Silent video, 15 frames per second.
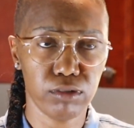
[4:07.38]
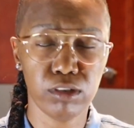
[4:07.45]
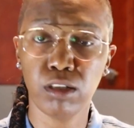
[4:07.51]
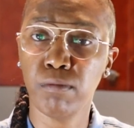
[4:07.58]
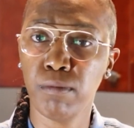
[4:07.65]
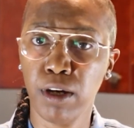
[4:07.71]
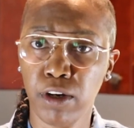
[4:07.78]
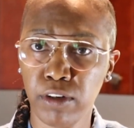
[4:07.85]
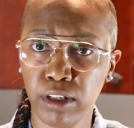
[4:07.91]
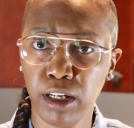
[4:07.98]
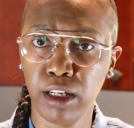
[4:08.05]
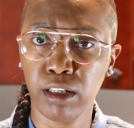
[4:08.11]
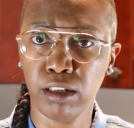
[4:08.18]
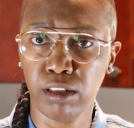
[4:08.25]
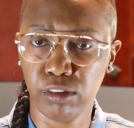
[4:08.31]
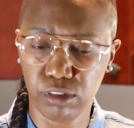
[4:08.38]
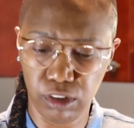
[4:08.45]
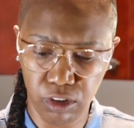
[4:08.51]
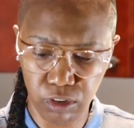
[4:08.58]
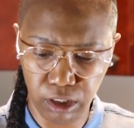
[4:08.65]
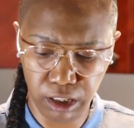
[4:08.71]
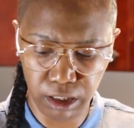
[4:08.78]
marinate and
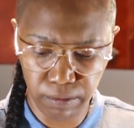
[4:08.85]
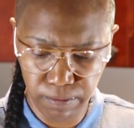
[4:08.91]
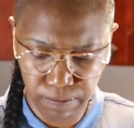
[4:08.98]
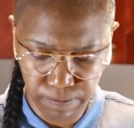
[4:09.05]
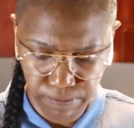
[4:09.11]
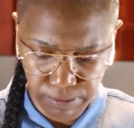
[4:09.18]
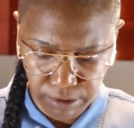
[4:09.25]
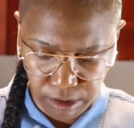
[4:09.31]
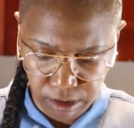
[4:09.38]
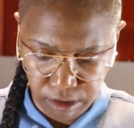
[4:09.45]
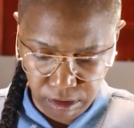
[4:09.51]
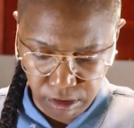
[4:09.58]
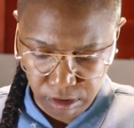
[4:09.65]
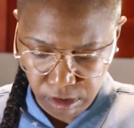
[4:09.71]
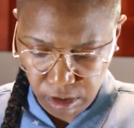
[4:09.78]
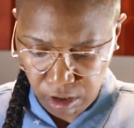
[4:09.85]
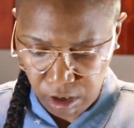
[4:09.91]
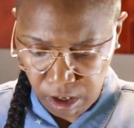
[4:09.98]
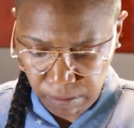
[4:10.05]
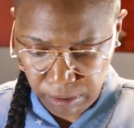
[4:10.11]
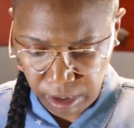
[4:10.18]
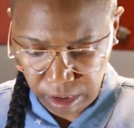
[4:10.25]
soak up. So
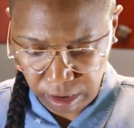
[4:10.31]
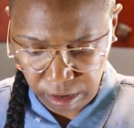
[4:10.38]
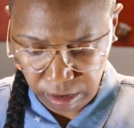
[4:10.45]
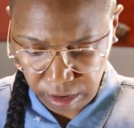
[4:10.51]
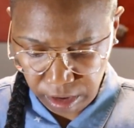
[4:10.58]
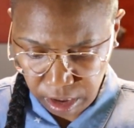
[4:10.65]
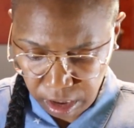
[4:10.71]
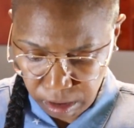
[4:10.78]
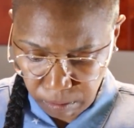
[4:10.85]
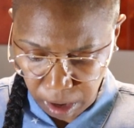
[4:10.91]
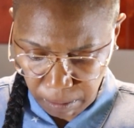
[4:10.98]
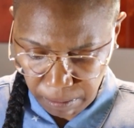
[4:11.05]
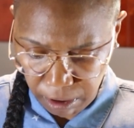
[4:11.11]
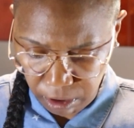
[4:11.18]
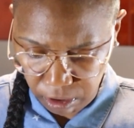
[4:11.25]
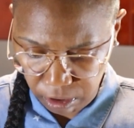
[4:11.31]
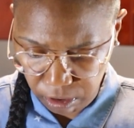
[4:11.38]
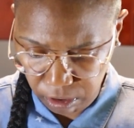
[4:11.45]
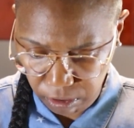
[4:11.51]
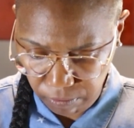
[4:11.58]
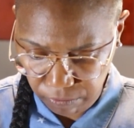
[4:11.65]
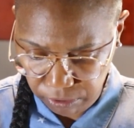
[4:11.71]
I'm gonna lean my bowl,